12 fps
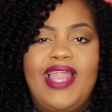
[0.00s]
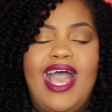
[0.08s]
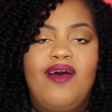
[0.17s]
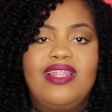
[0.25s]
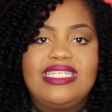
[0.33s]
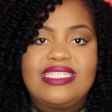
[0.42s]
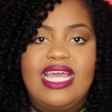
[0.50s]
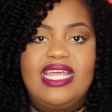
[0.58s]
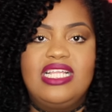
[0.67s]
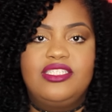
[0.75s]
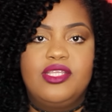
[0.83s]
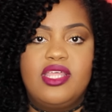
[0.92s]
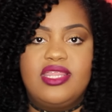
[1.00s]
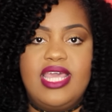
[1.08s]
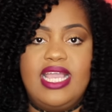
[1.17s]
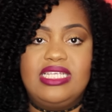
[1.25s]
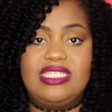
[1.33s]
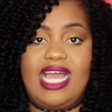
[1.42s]
now let's get into the
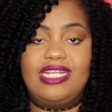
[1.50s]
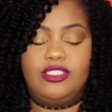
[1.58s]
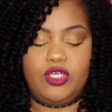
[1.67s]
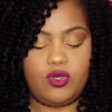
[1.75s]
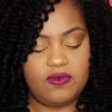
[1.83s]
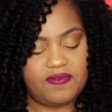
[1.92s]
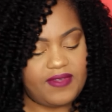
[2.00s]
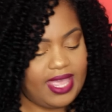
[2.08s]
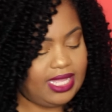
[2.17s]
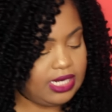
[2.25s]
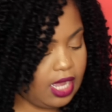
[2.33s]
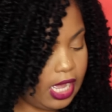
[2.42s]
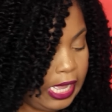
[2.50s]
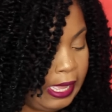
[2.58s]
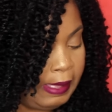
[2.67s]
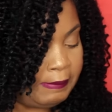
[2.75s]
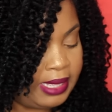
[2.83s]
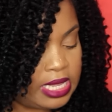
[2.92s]
things that don't fit.
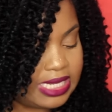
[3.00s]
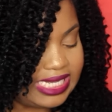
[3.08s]
Um,